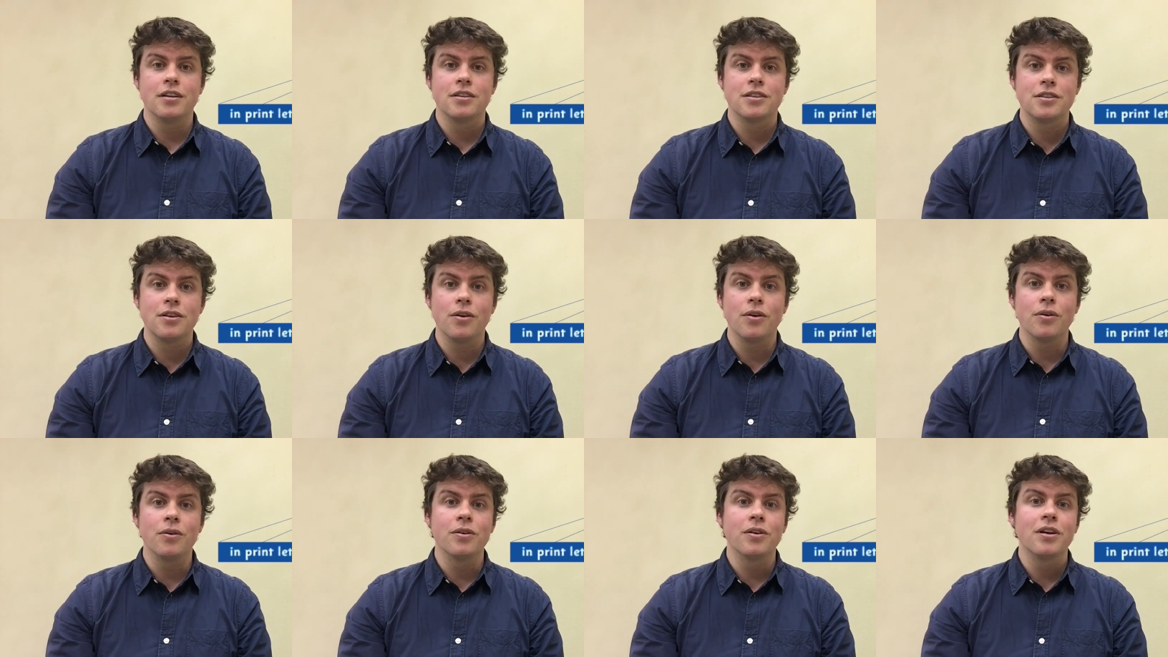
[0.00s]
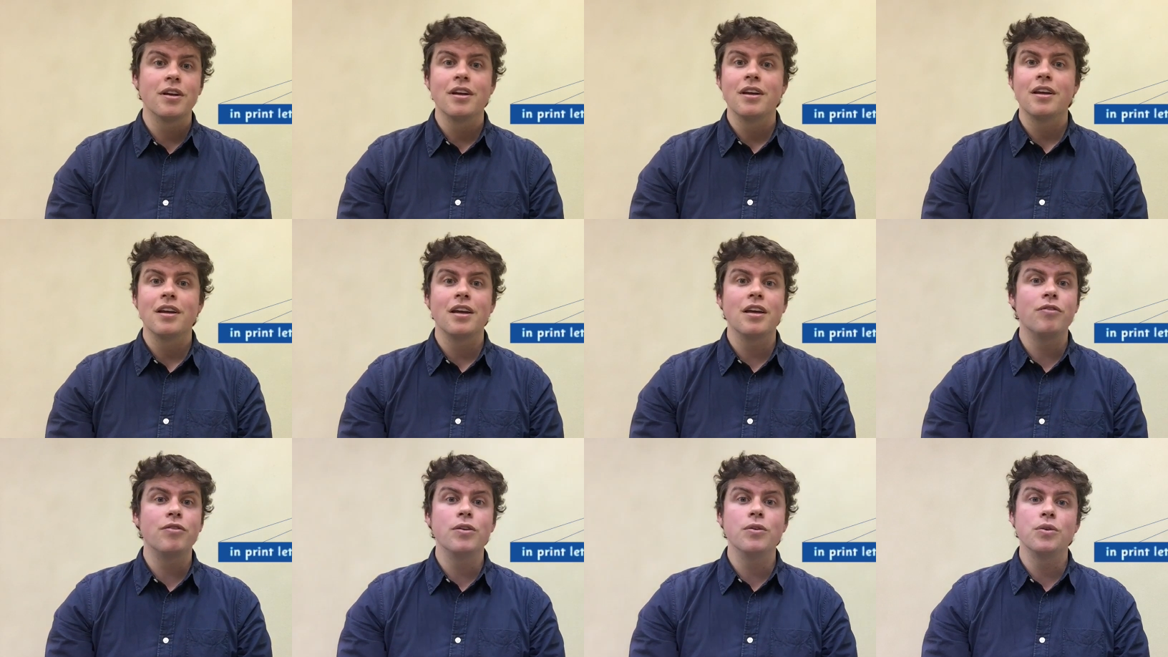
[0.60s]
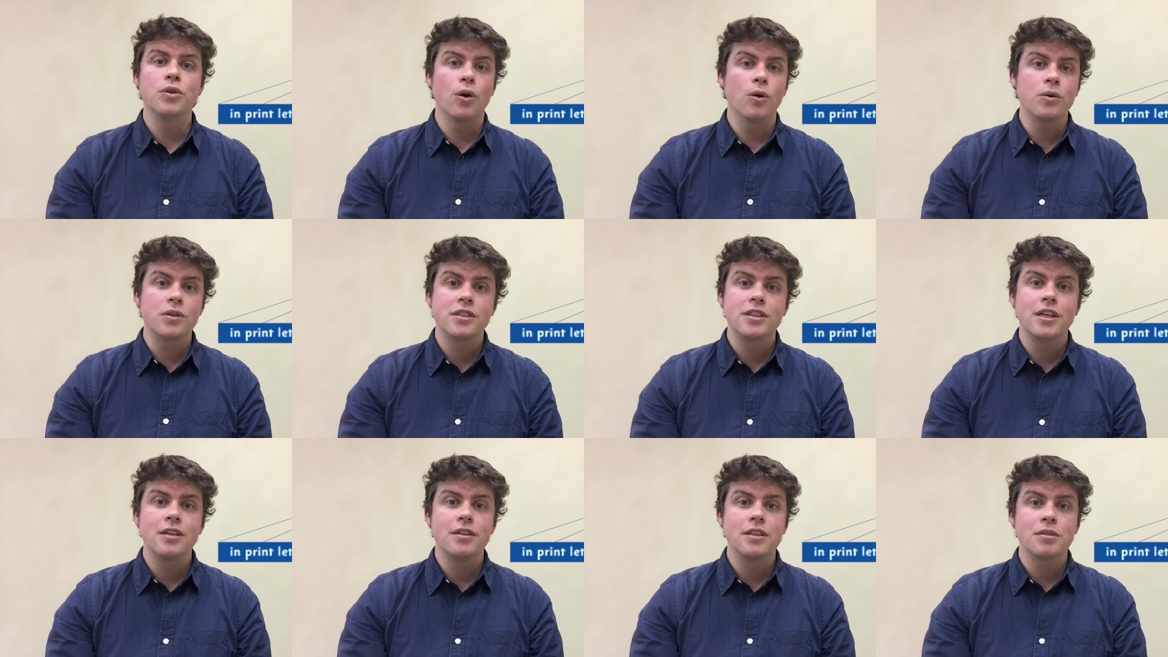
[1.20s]
So If you don't
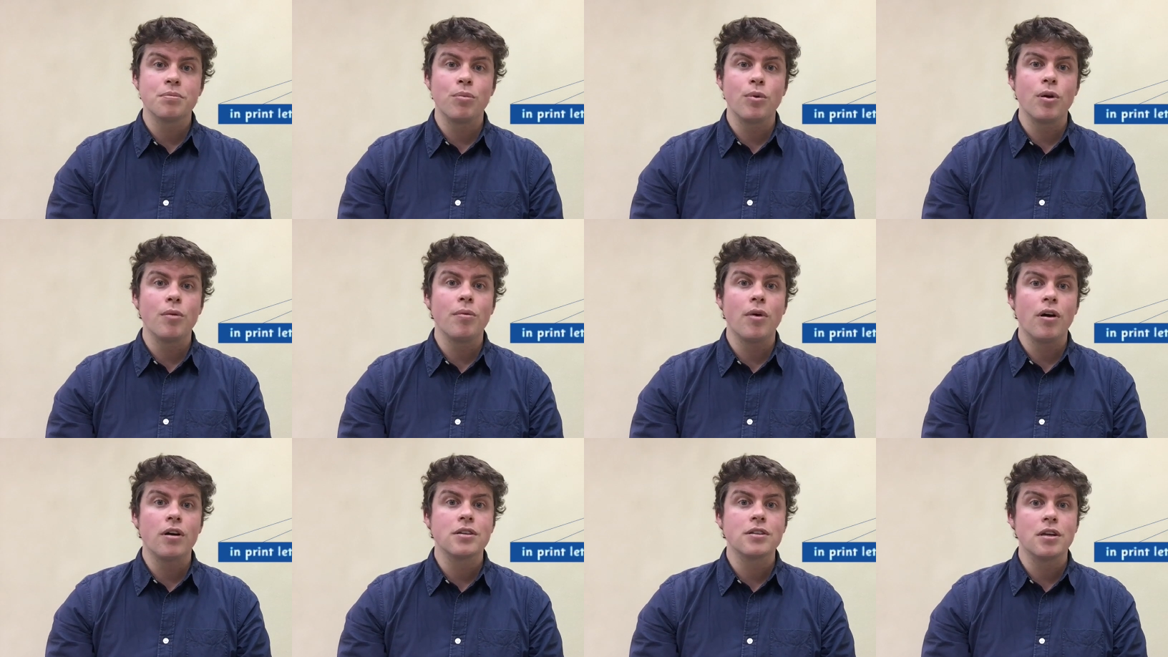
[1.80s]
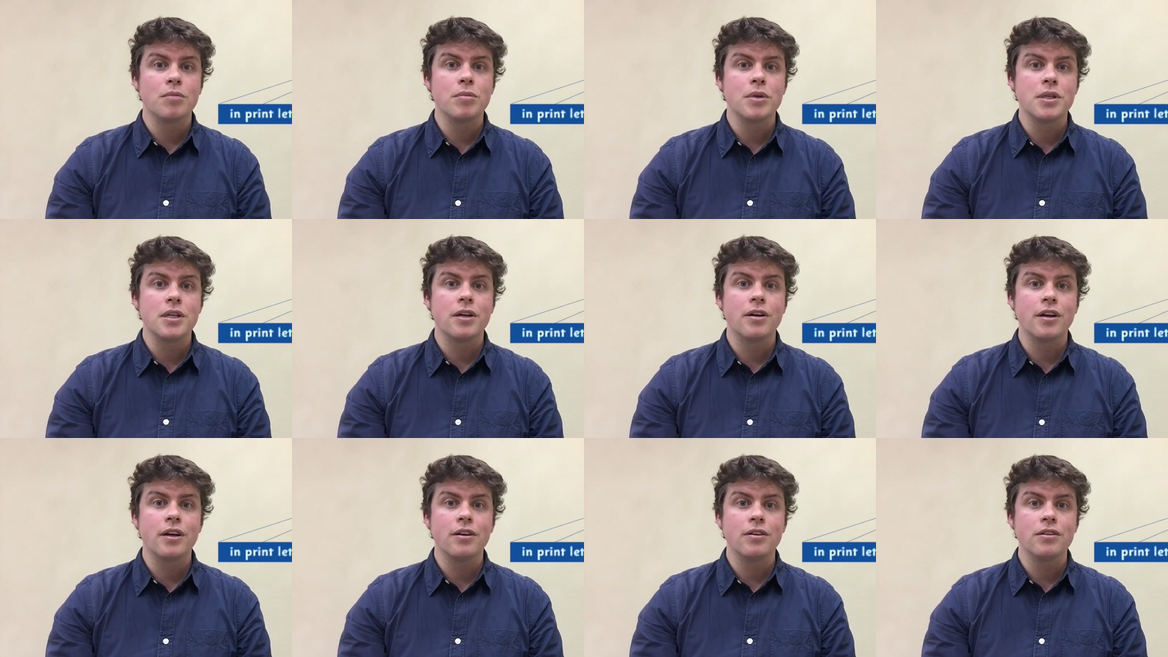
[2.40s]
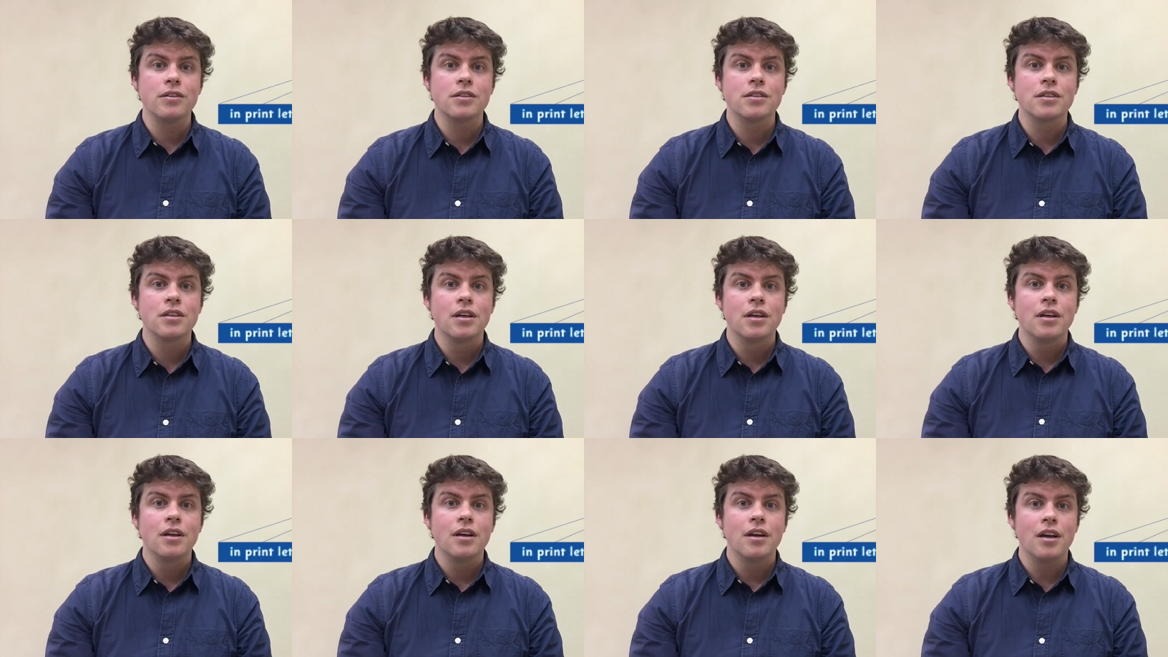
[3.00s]
see this blue box on materials,
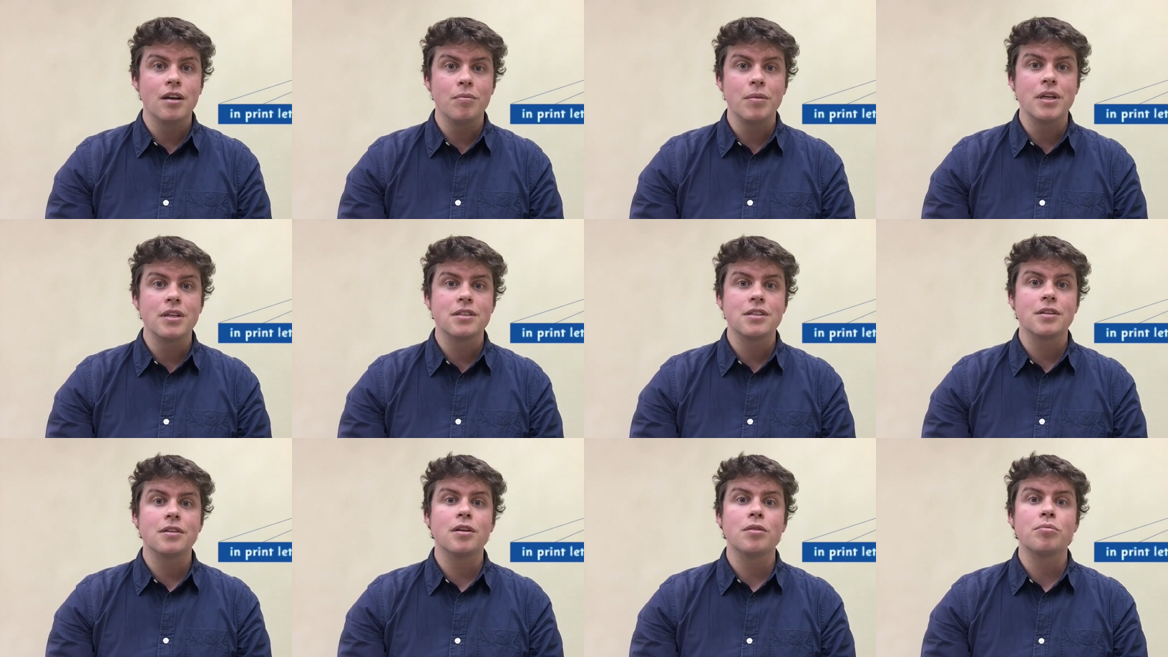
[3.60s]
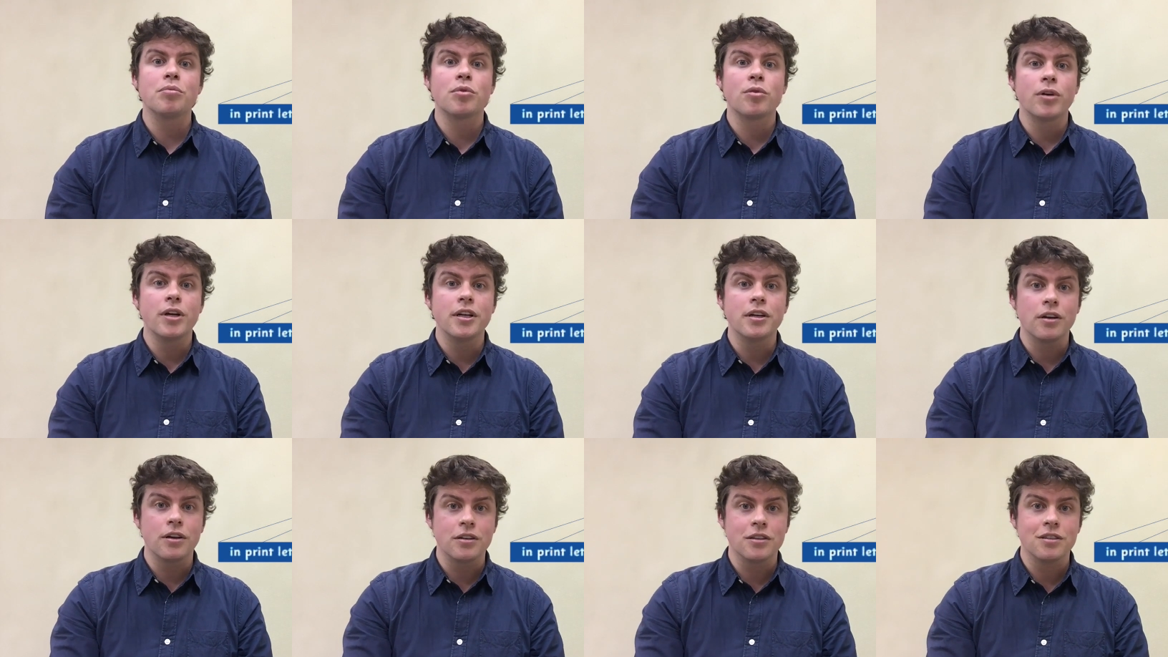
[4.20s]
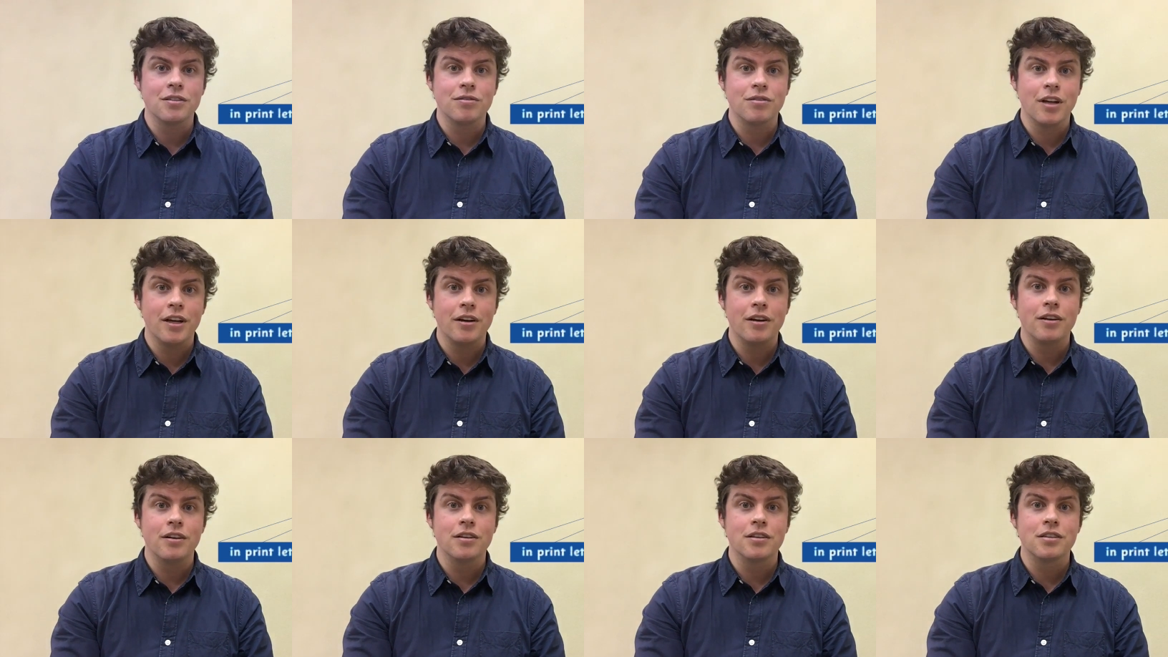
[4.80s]
it means that they're pre-cursive
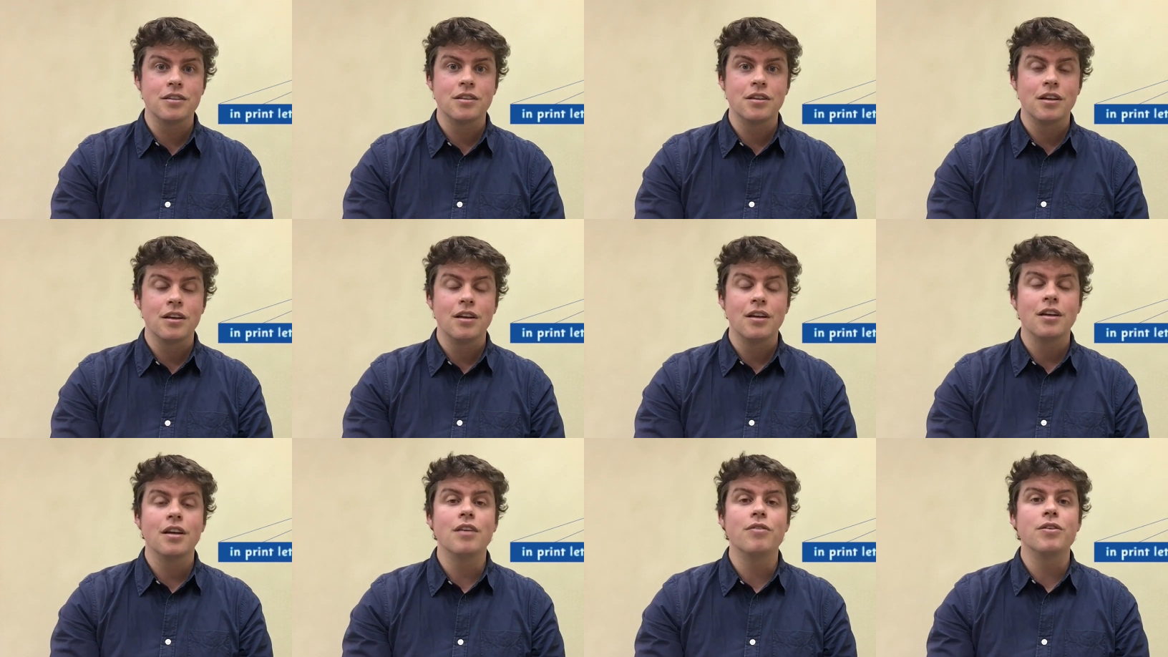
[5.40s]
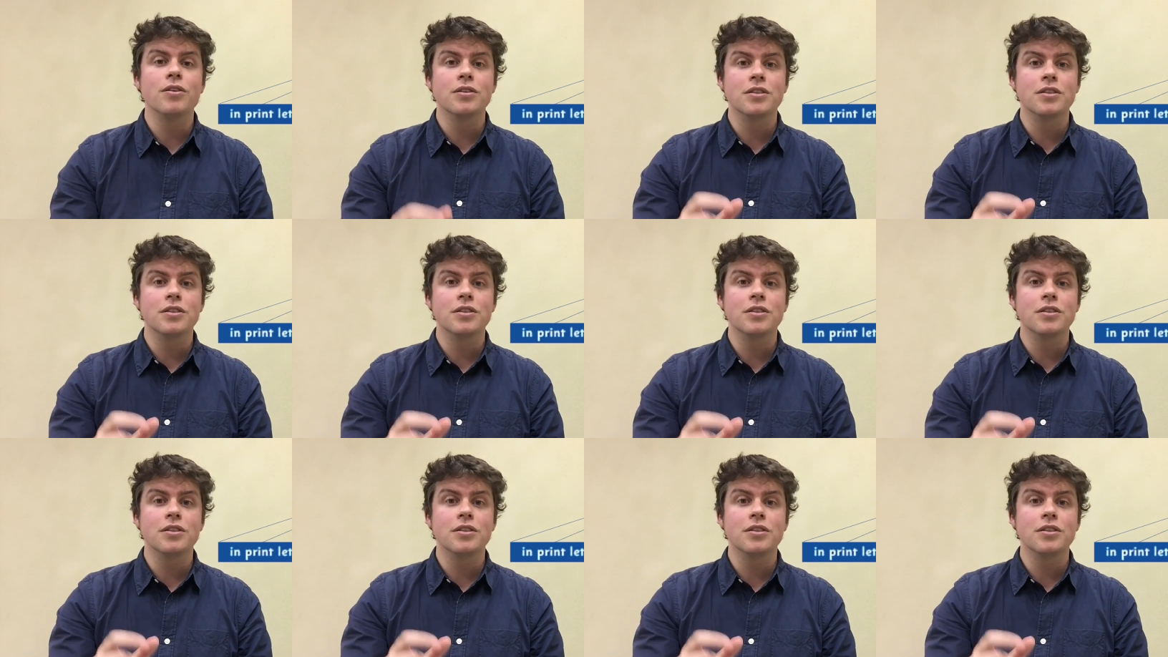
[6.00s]
letters. If you